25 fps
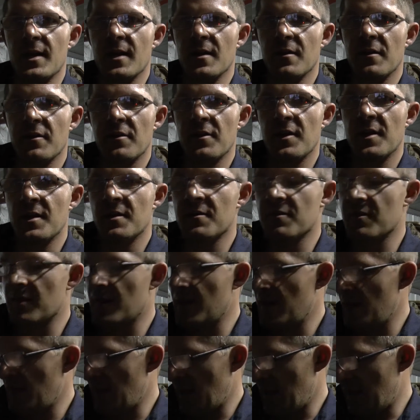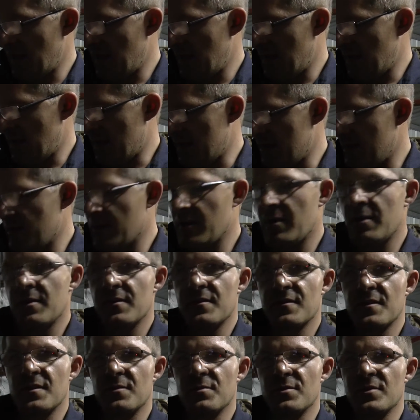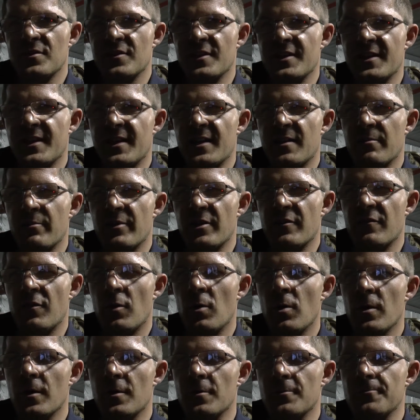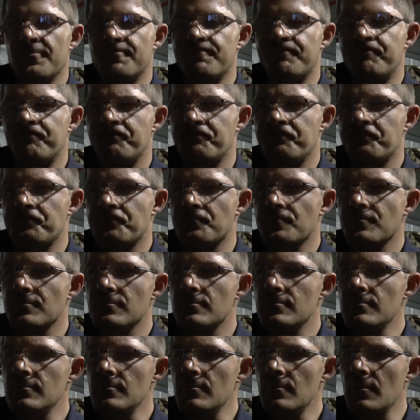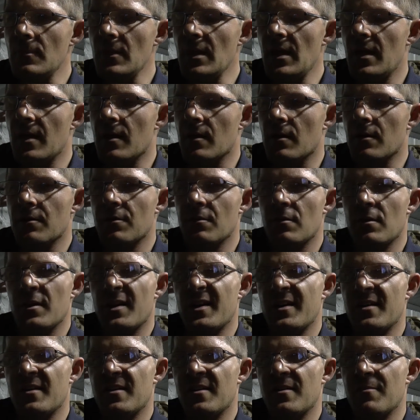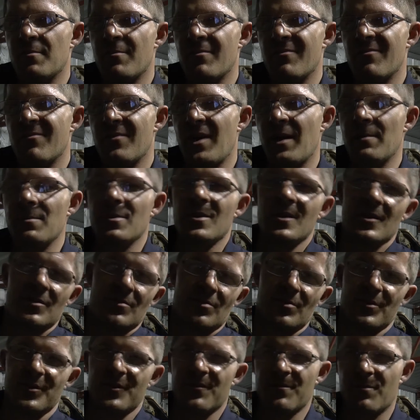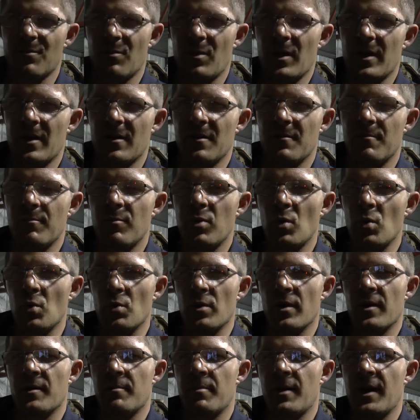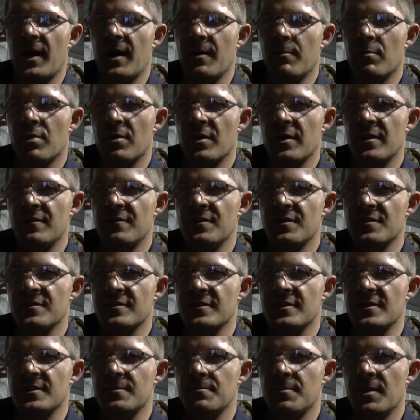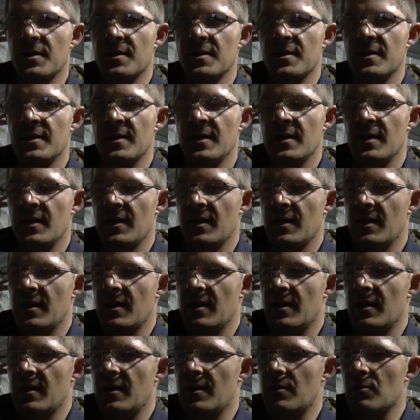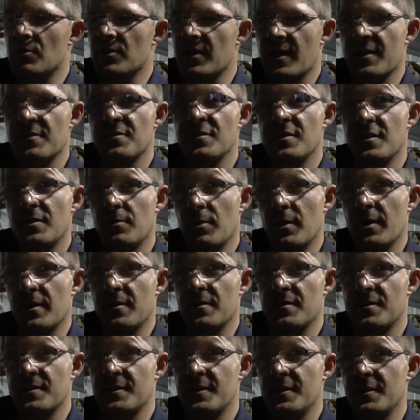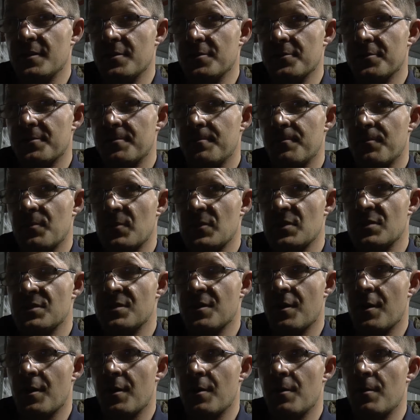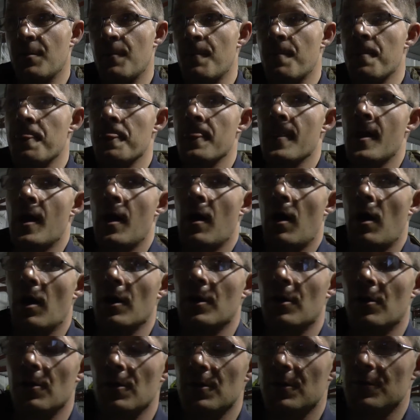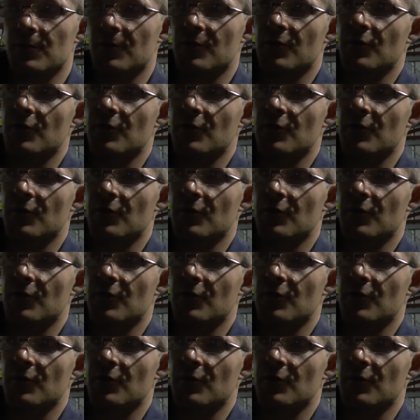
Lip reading: other things. And I noticed it was leaking a bit of oil. And I thought, maybe this was when I'd pulled it apart previously, but it was actually one of the seals. So I got on